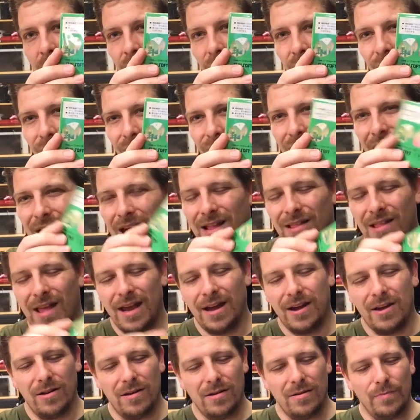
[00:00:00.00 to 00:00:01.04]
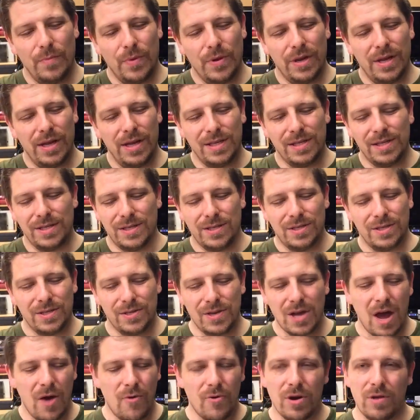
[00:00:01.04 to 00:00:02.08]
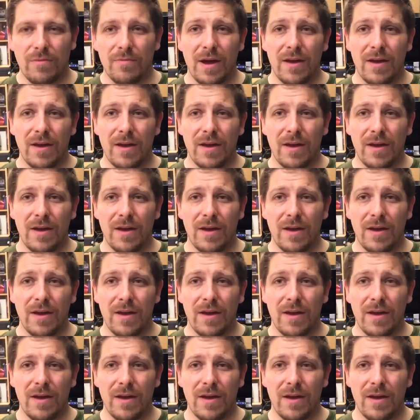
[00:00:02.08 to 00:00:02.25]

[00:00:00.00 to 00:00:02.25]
which I like, but it's just not one of